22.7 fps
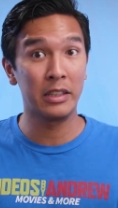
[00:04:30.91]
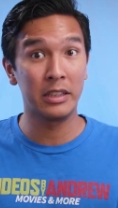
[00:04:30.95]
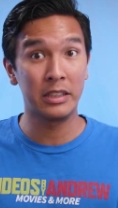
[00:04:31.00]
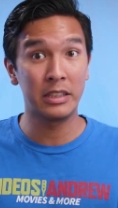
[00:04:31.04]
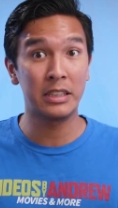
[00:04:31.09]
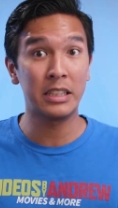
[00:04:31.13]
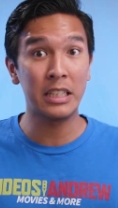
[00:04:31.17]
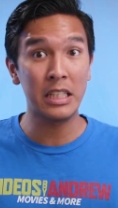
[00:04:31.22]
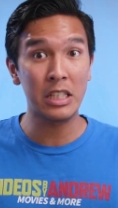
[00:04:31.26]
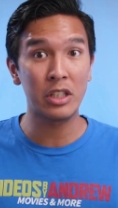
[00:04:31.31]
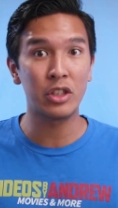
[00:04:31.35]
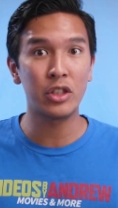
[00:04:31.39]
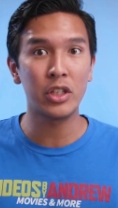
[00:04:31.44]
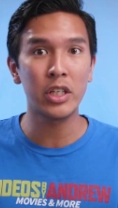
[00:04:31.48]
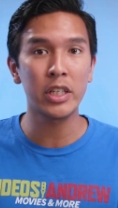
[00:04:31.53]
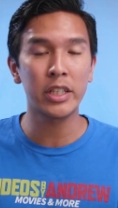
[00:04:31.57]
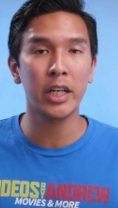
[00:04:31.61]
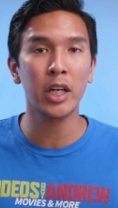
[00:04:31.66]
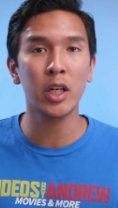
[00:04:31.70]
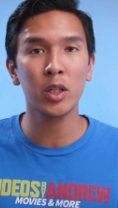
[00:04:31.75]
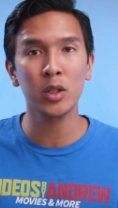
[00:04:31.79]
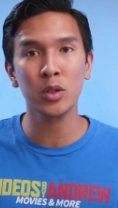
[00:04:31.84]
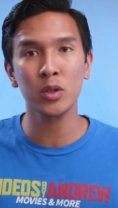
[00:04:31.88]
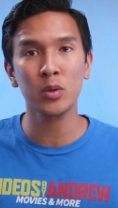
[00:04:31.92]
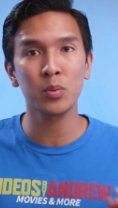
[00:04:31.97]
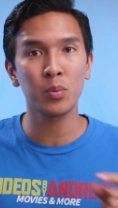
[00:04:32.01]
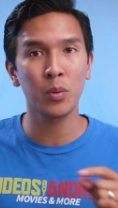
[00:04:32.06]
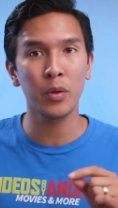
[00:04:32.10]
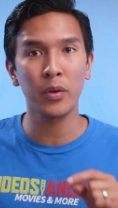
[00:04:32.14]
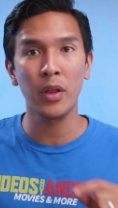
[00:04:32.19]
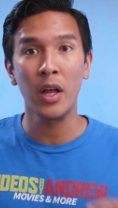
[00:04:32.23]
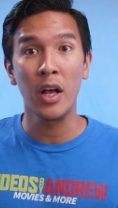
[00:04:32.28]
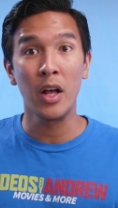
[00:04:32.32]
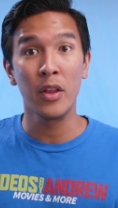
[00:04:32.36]
CG characters
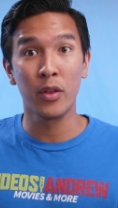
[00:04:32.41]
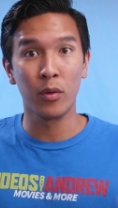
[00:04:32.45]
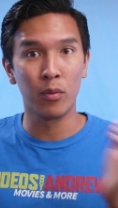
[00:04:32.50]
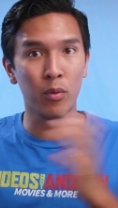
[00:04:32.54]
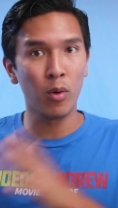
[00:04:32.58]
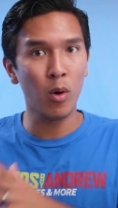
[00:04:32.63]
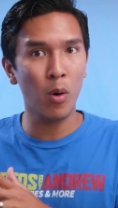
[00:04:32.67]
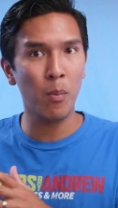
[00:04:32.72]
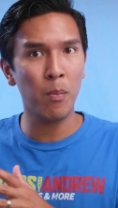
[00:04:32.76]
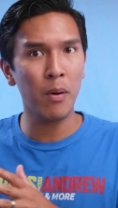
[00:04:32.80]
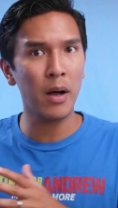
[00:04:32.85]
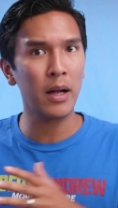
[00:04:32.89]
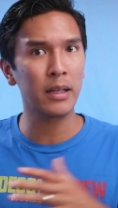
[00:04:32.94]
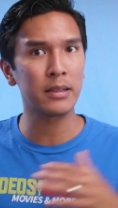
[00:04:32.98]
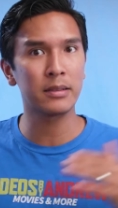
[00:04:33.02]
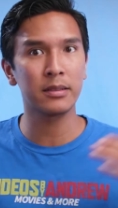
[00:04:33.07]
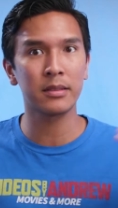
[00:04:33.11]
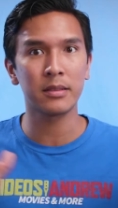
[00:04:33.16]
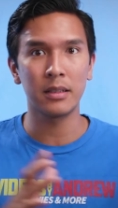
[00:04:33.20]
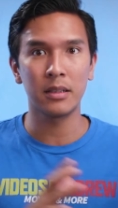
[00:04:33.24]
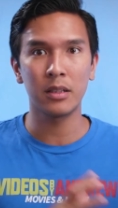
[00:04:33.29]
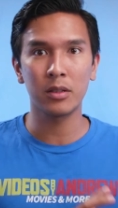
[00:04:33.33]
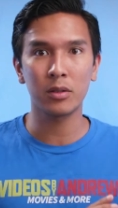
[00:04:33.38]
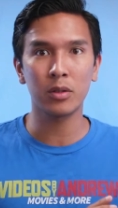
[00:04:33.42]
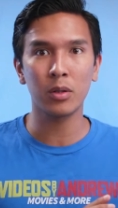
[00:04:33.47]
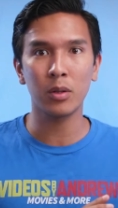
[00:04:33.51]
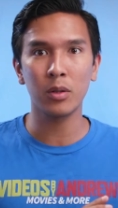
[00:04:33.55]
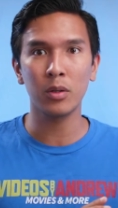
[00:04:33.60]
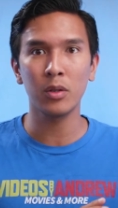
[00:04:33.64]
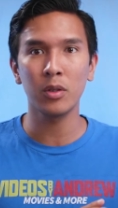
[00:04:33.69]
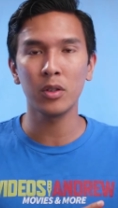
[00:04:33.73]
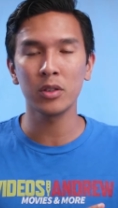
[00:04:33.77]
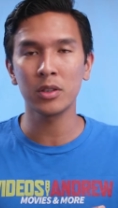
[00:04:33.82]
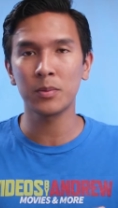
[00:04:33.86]
with the robots and the
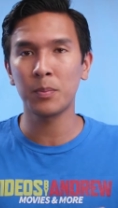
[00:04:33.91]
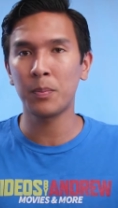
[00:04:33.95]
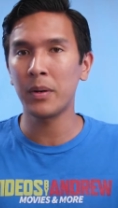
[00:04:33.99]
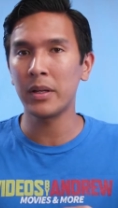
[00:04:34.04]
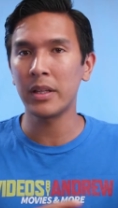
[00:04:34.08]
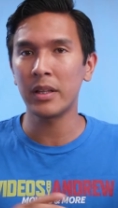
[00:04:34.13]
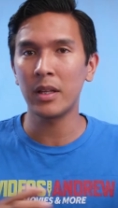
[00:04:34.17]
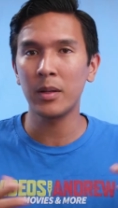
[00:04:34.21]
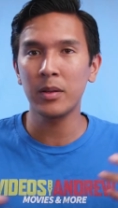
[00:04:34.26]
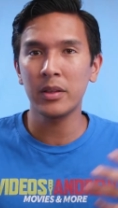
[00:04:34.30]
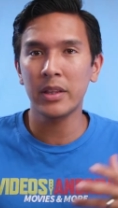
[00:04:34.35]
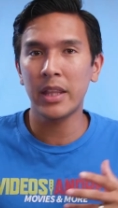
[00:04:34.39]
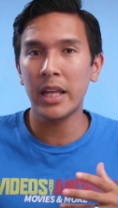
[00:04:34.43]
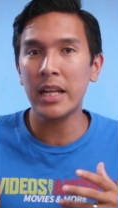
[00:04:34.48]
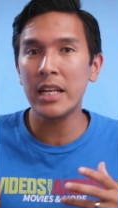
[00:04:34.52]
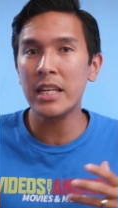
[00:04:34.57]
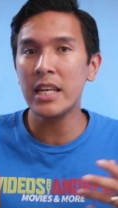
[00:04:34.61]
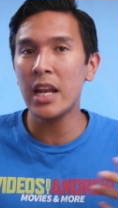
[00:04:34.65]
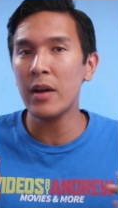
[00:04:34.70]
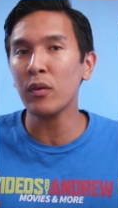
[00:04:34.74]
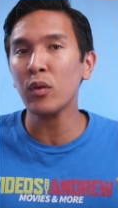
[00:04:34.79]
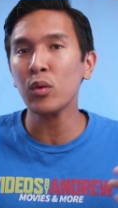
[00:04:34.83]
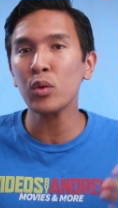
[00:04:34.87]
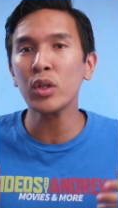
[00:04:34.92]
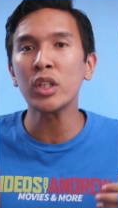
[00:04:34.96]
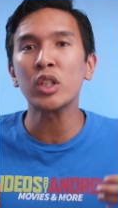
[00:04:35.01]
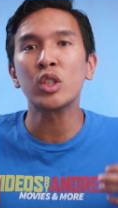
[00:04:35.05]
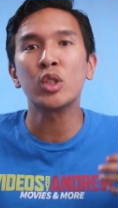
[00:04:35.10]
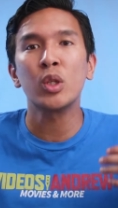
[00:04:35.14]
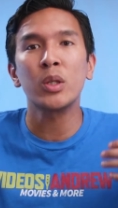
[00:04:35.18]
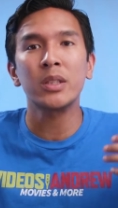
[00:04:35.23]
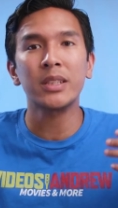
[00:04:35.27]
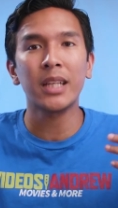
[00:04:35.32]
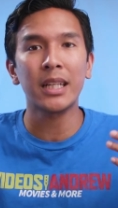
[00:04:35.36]
turtles, but they never really
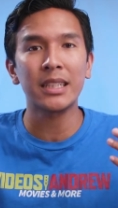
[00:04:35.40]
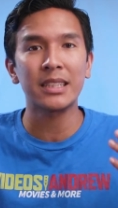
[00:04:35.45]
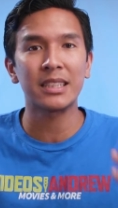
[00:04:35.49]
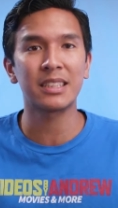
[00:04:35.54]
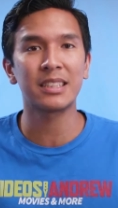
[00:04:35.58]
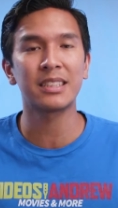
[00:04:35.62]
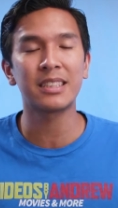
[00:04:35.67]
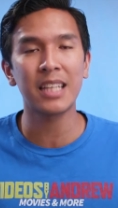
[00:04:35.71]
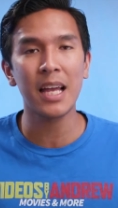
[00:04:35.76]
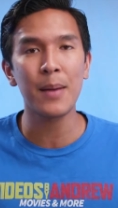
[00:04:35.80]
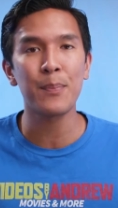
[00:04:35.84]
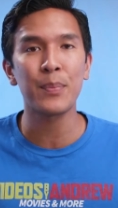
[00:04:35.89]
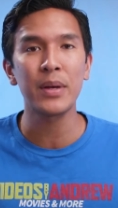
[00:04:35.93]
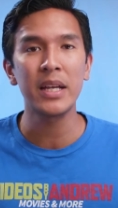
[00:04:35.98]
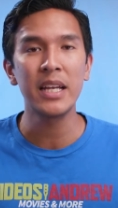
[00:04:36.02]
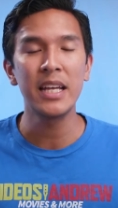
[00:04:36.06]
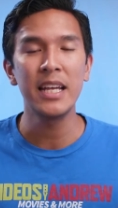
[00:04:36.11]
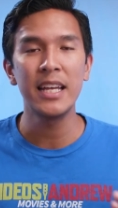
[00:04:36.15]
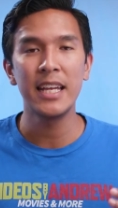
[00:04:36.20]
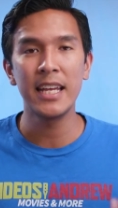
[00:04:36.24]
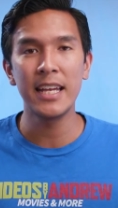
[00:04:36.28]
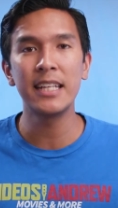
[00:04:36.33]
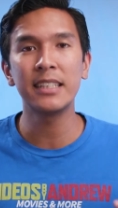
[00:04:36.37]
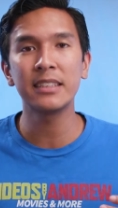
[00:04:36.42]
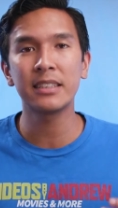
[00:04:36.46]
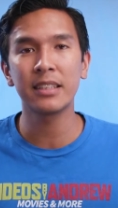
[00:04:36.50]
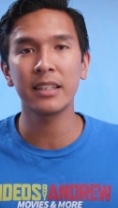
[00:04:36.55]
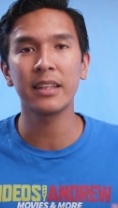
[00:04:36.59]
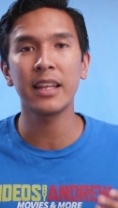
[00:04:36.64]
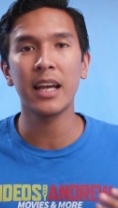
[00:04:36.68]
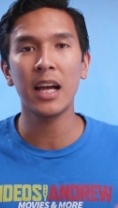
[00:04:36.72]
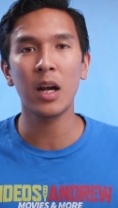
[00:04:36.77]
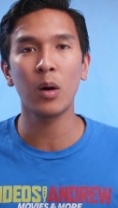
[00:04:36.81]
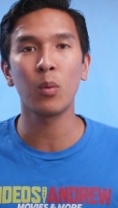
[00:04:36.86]
took that step
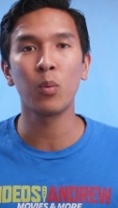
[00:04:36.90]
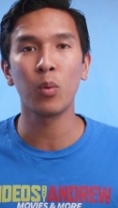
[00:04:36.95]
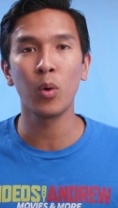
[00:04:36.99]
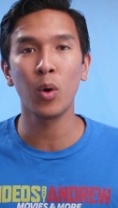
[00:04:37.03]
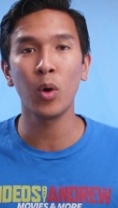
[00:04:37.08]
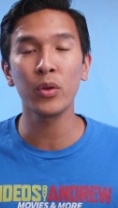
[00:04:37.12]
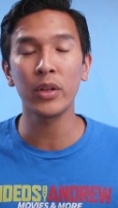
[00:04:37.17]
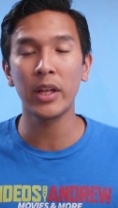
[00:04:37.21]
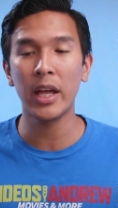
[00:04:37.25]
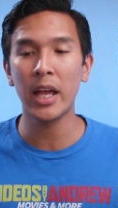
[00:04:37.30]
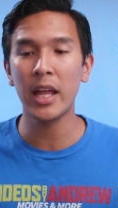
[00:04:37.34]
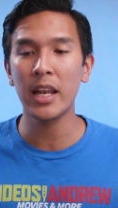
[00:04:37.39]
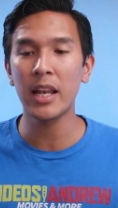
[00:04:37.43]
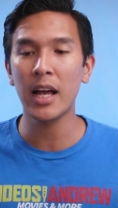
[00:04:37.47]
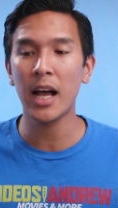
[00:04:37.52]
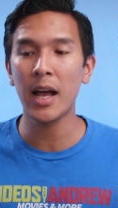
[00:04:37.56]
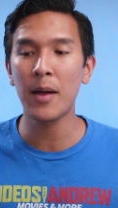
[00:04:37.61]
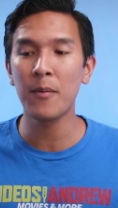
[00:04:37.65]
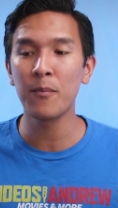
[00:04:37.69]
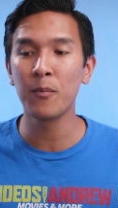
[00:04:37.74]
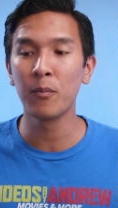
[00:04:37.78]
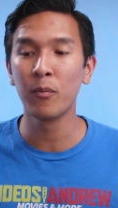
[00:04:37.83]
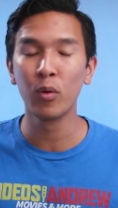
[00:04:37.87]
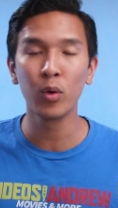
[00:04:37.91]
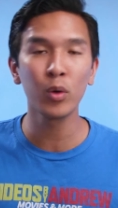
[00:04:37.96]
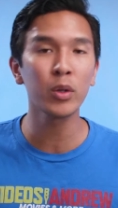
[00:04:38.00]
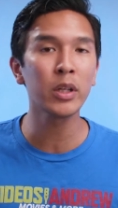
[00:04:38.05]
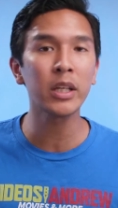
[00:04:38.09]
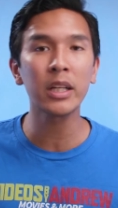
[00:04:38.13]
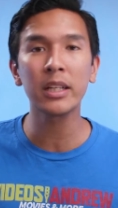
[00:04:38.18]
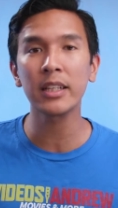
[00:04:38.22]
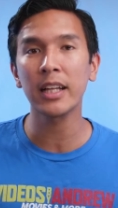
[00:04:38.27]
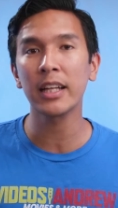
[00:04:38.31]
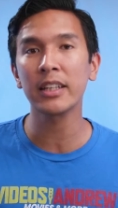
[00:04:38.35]
into that world, and I'm
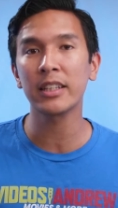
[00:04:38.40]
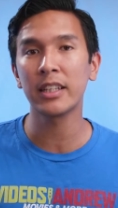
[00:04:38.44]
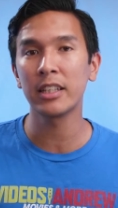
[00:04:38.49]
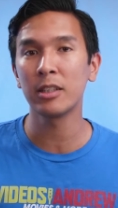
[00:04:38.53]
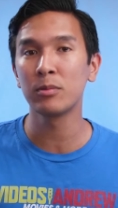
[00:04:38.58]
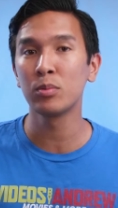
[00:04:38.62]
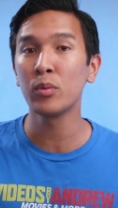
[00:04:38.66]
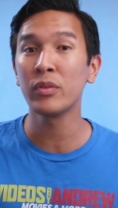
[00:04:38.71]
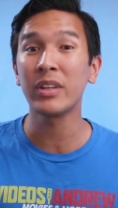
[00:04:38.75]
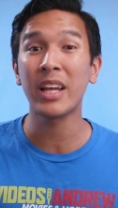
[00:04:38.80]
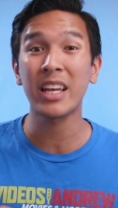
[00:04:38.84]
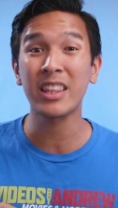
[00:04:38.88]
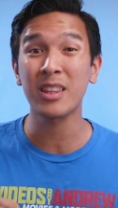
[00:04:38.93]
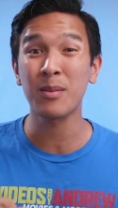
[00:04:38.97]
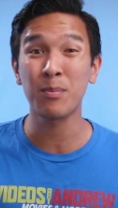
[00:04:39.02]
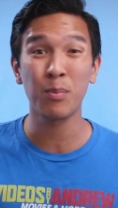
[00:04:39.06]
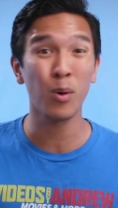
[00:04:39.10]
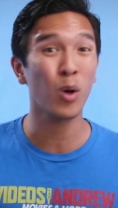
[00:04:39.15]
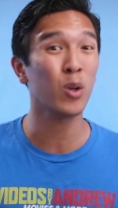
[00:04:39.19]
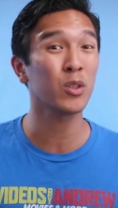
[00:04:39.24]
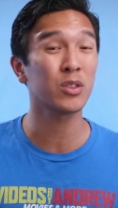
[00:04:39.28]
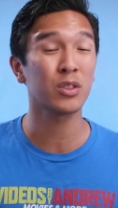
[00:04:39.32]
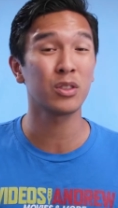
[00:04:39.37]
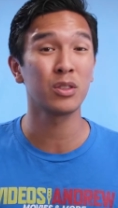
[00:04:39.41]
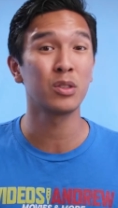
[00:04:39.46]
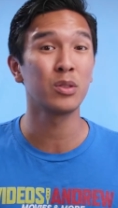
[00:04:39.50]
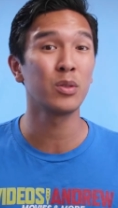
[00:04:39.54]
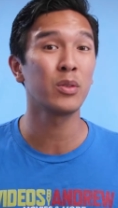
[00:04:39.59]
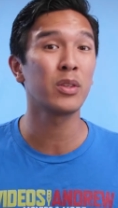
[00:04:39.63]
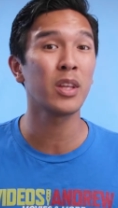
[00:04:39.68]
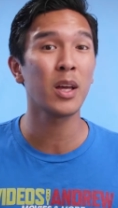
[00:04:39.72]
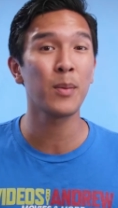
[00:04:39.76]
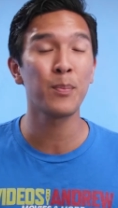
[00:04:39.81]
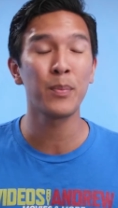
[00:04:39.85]
really glad that this movie had the balls to
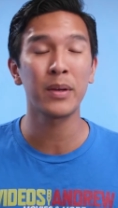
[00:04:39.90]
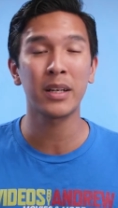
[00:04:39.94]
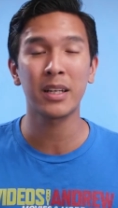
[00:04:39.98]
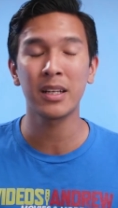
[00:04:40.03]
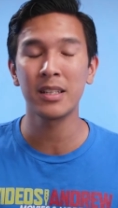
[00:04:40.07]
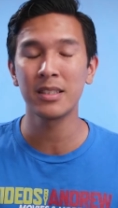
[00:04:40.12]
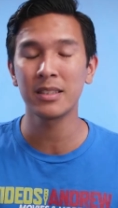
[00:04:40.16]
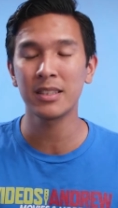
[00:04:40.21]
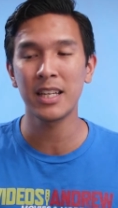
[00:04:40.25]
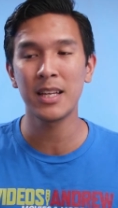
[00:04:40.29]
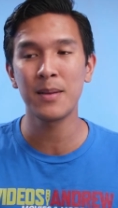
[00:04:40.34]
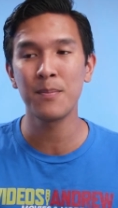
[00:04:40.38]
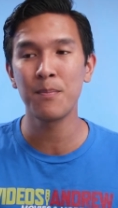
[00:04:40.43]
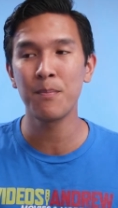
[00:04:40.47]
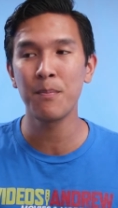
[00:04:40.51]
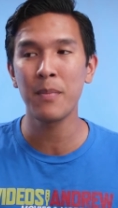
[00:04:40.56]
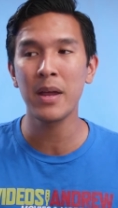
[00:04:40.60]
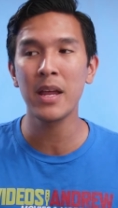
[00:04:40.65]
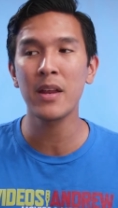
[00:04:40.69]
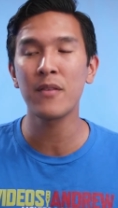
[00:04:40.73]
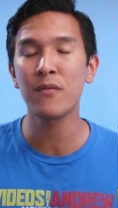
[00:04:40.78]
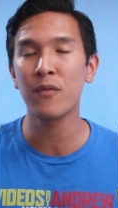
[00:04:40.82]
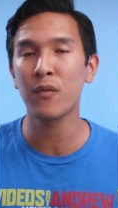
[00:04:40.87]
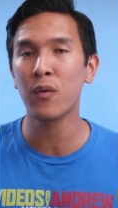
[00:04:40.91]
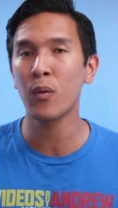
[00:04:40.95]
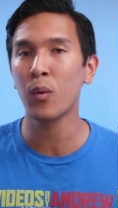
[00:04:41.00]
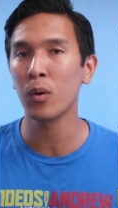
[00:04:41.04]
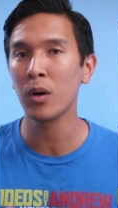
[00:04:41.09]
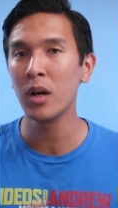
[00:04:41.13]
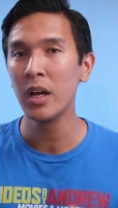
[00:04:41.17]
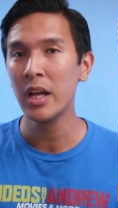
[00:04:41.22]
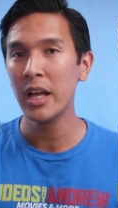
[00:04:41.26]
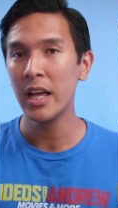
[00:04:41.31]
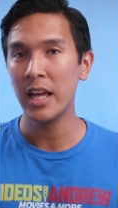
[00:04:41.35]
do that, because it made
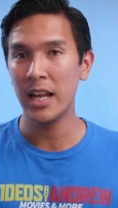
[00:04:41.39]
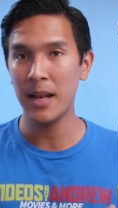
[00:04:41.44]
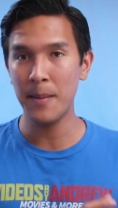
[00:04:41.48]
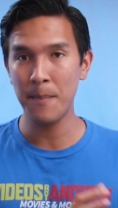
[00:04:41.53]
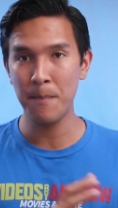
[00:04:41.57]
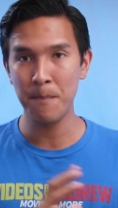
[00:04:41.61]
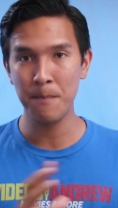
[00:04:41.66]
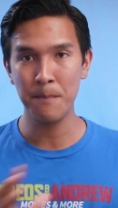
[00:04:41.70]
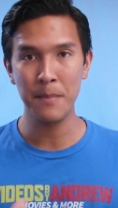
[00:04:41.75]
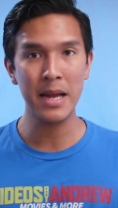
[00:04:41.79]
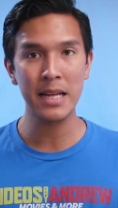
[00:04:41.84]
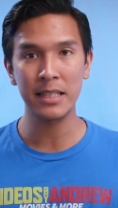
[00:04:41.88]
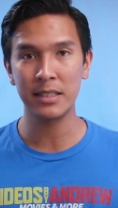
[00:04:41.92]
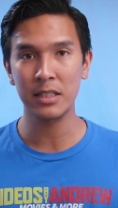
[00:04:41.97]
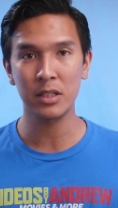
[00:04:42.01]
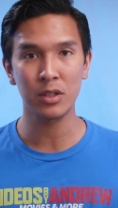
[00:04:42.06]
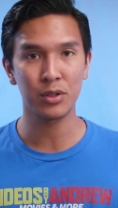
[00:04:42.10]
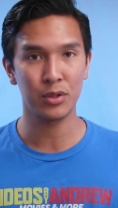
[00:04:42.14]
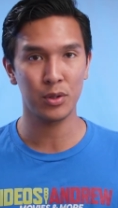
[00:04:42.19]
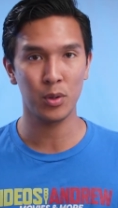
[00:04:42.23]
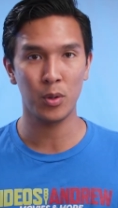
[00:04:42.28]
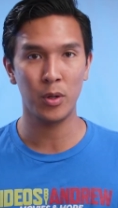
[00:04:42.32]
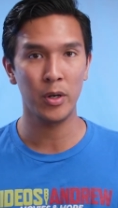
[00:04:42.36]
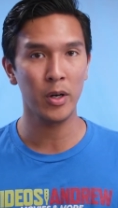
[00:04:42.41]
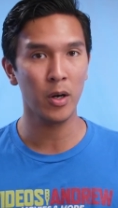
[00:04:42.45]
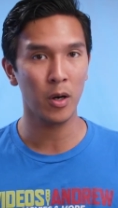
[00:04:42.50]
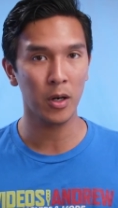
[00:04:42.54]
for an amazing story